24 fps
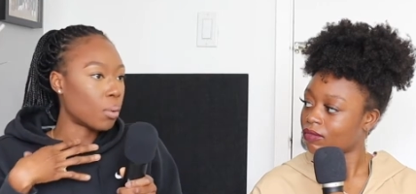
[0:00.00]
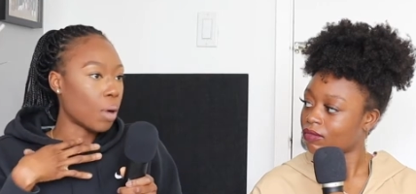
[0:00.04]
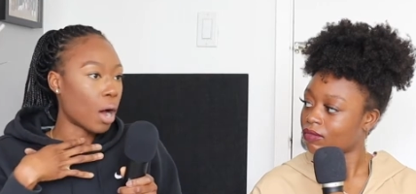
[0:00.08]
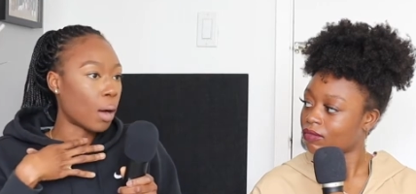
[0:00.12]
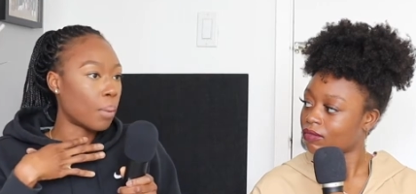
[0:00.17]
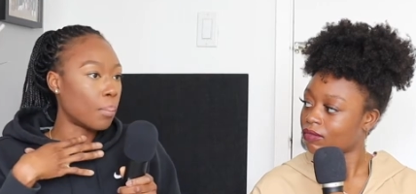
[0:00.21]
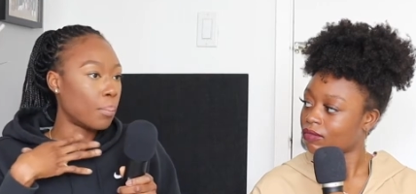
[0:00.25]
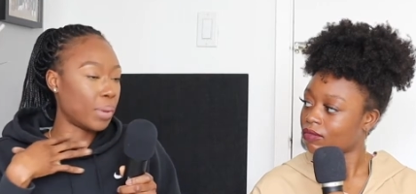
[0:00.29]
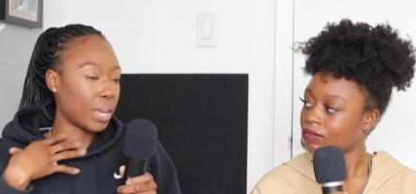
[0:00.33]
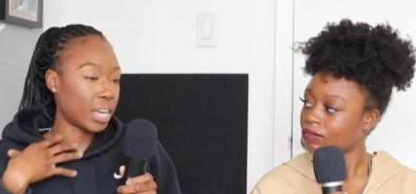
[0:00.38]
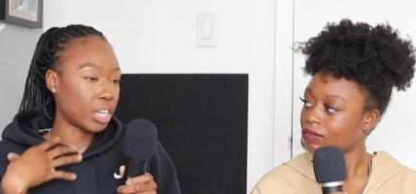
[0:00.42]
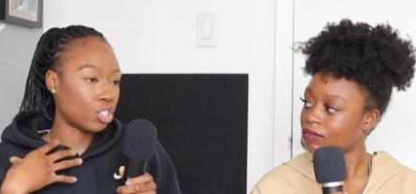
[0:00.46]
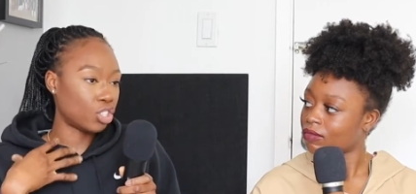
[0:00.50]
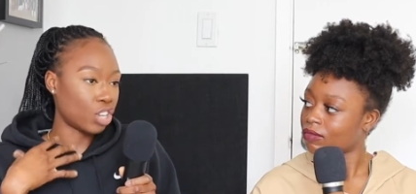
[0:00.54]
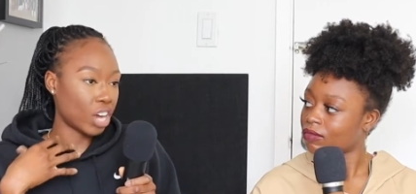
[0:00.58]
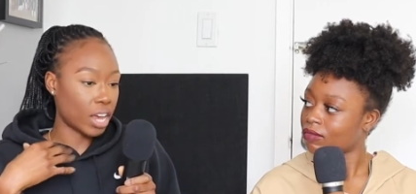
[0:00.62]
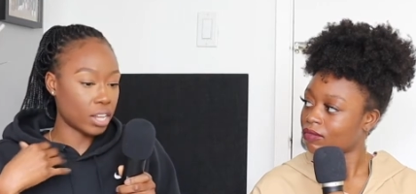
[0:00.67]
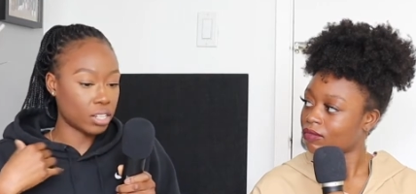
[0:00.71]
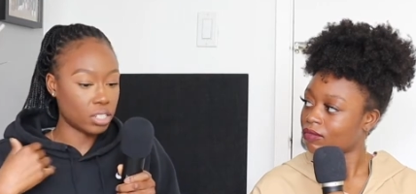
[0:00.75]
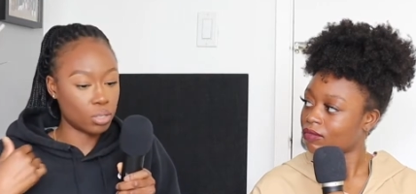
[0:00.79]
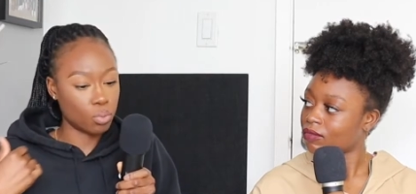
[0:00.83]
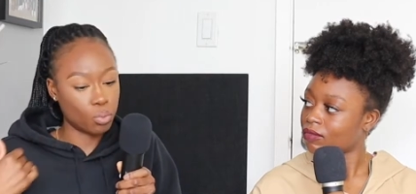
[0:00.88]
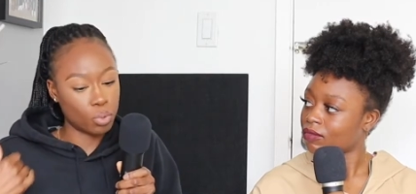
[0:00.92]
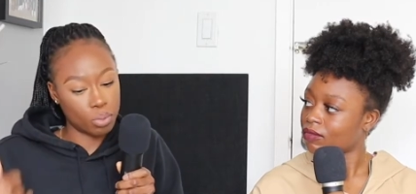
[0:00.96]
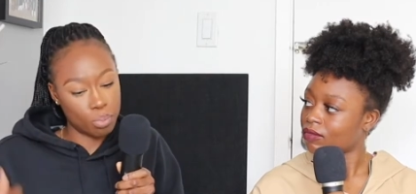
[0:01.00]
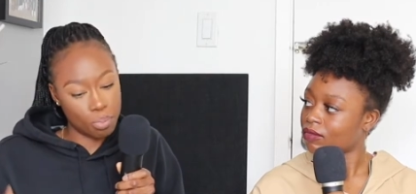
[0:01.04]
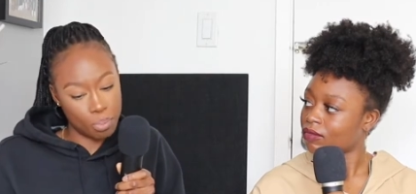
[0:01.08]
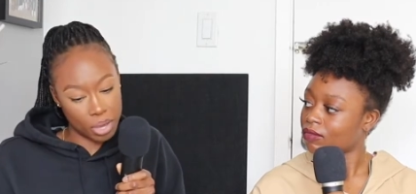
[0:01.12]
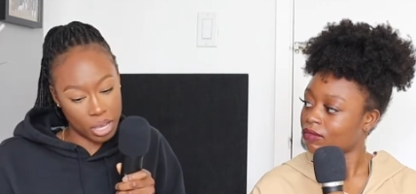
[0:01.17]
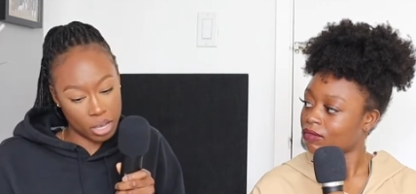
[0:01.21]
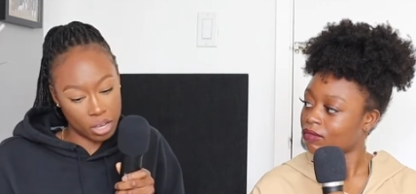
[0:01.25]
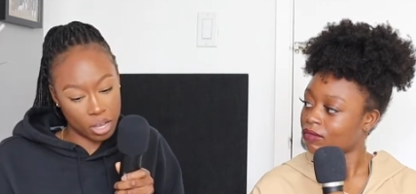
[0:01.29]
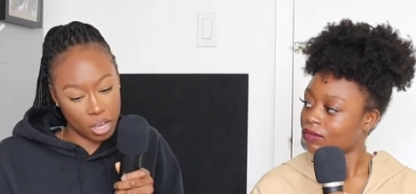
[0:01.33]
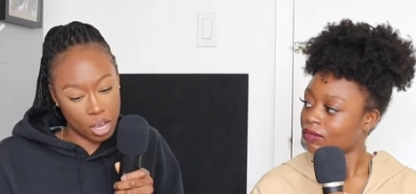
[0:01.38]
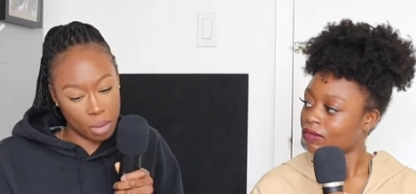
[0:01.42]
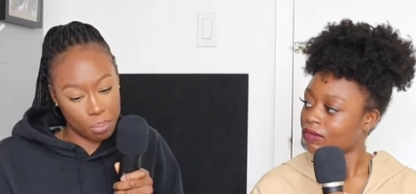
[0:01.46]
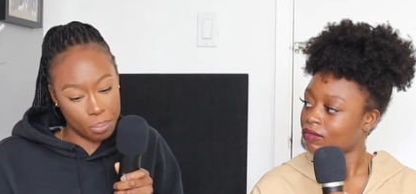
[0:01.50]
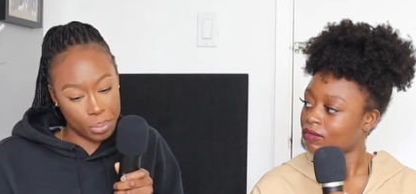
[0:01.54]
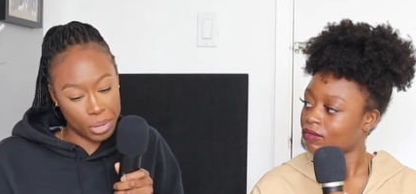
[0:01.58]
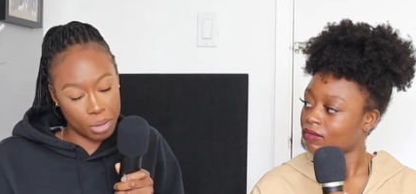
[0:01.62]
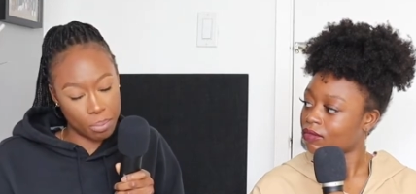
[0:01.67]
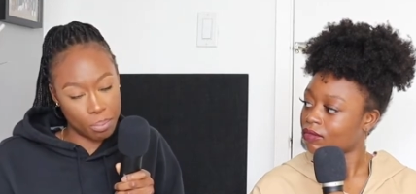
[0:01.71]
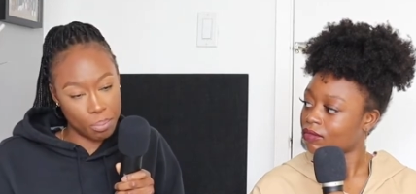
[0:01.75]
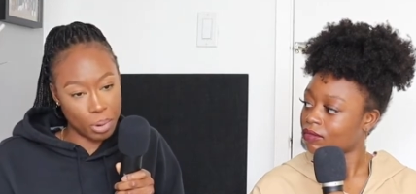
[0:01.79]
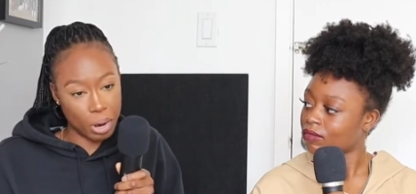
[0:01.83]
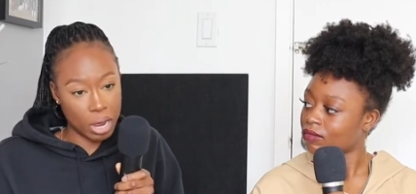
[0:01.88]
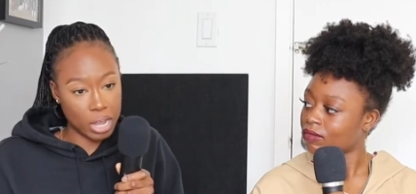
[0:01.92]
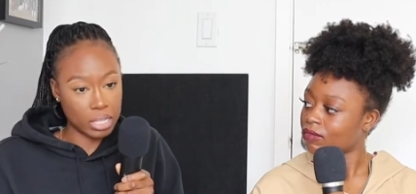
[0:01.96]
Speaker 1: a big chest with big
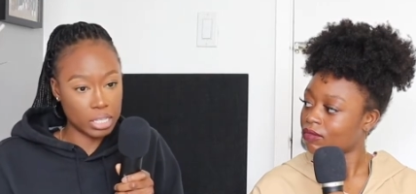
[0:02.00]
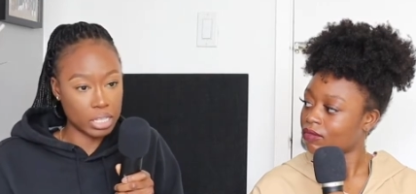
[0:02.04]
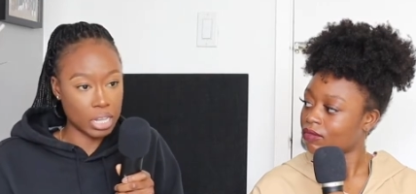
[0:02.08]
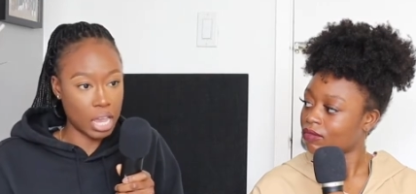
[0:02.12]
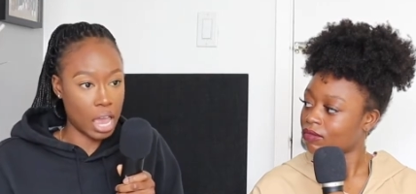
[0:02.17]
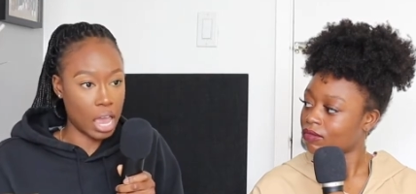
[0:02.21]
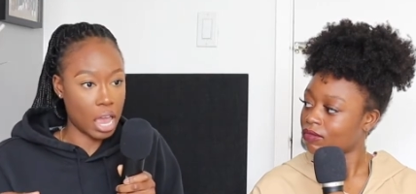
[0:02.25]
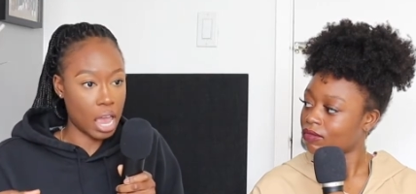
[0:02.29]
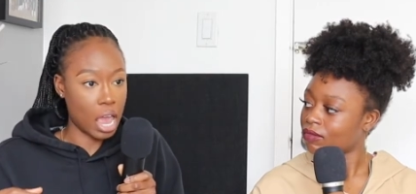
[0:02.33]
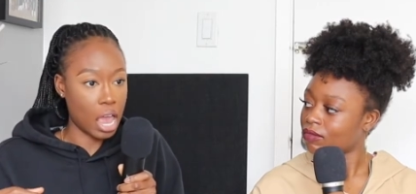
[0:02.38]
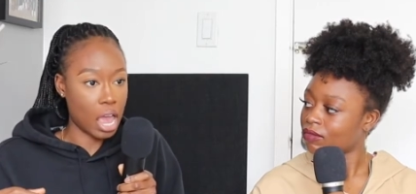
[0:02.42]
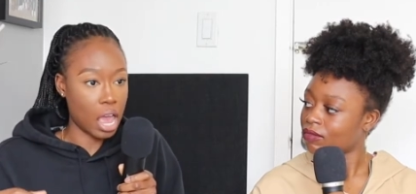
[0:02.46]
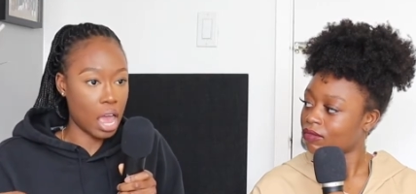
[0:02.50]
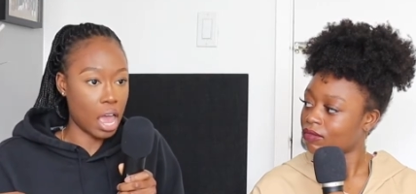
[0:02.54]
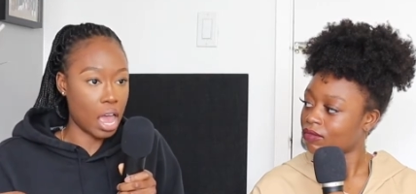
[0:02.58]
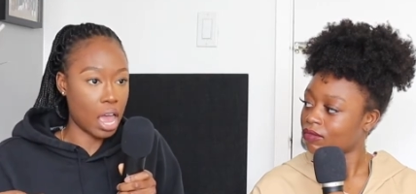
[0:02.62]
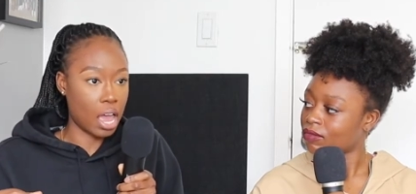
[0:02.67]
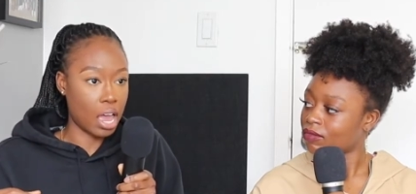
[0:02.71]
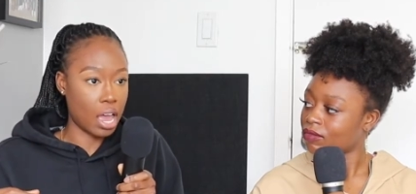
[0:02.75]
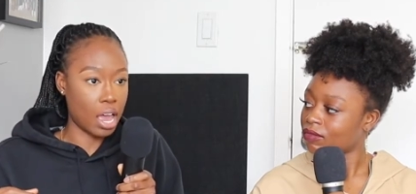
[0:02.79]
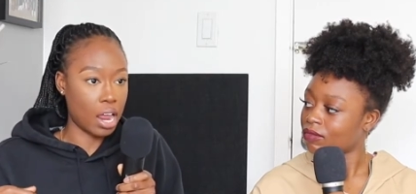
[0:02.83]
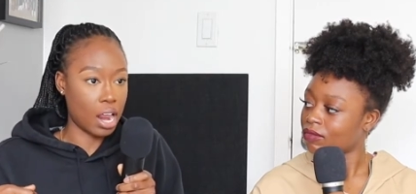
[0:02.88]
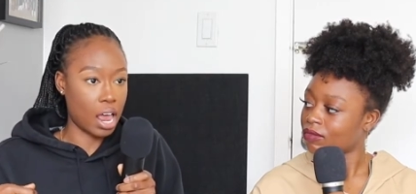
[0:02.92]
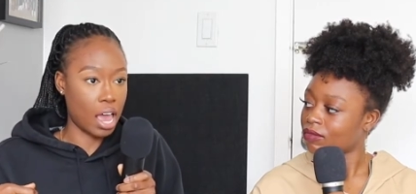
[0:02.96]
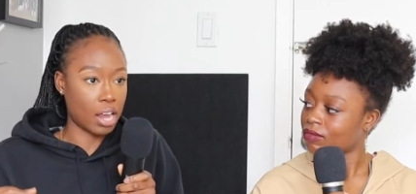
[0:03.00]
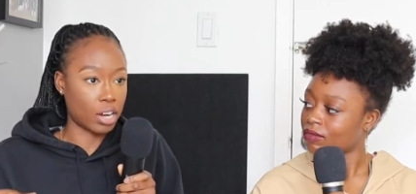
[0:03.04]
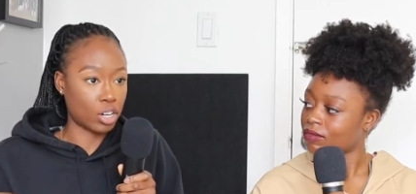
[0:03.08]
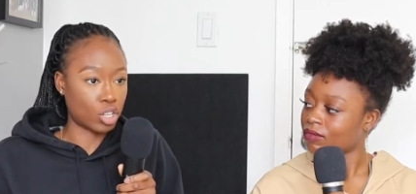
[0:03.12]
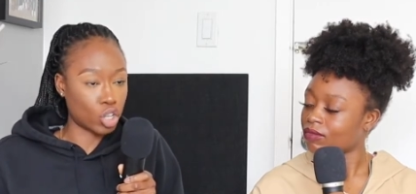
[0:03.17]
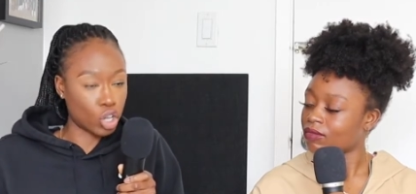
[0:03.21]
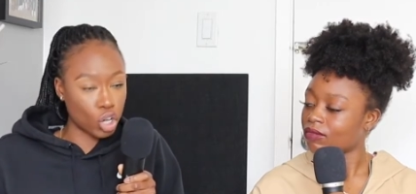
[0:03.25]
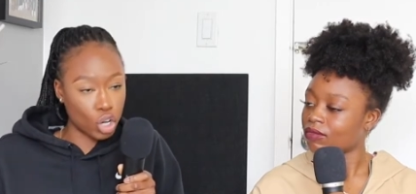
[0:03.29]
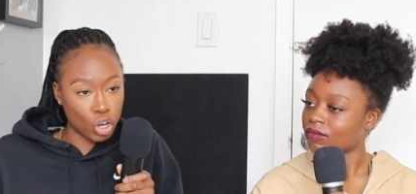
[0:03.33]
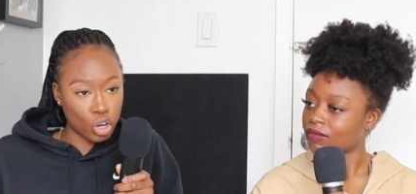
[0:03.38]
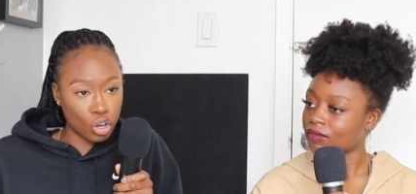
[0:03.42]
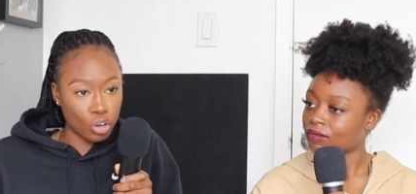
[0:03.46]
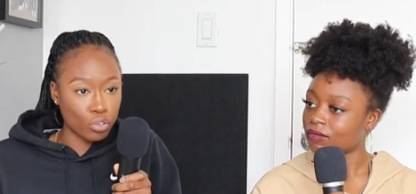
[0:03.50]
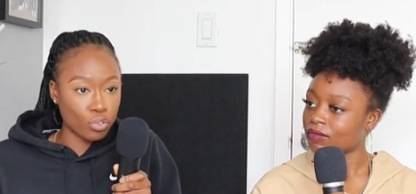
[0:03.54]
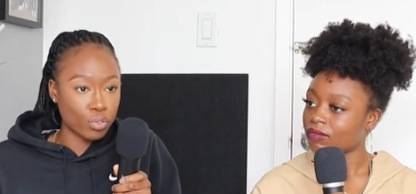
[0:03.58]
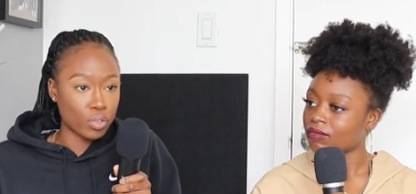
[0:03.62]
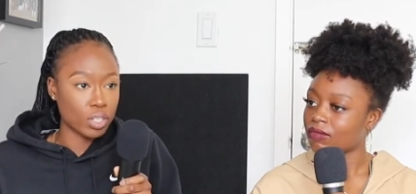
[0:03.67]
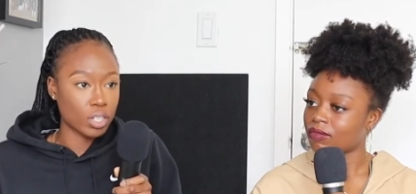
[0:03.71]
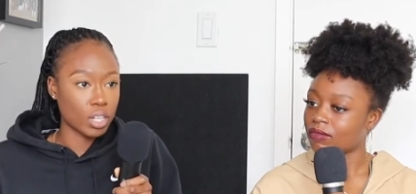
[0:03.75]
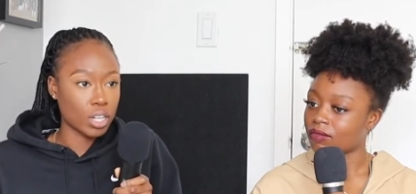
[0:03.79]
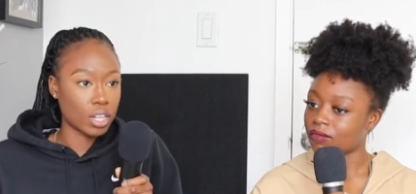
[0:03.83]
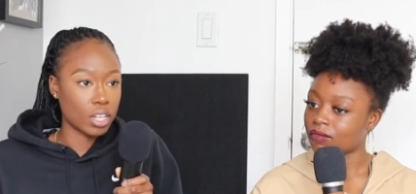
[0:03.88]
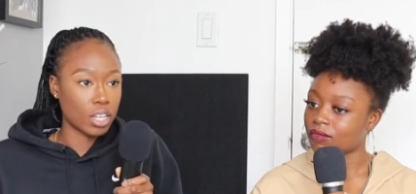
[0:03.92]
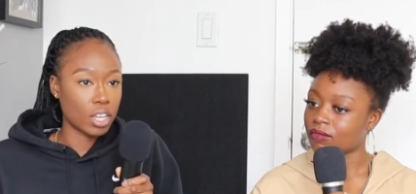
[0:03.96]
big butts and and, and
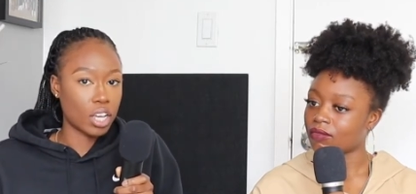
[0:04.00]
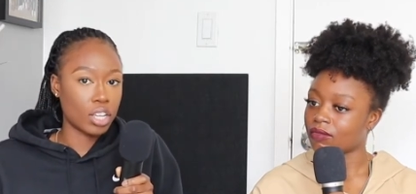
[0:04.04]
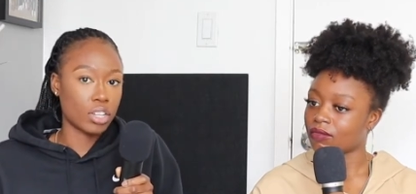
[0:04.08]
curves mm-hmm.